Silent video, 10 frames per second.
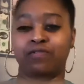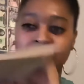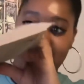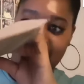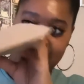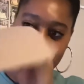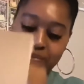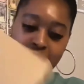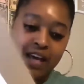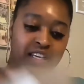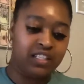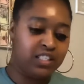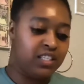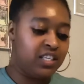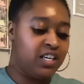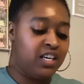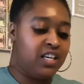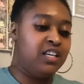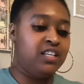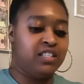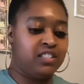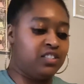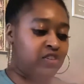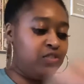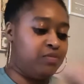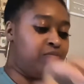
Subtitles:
flat lay package. So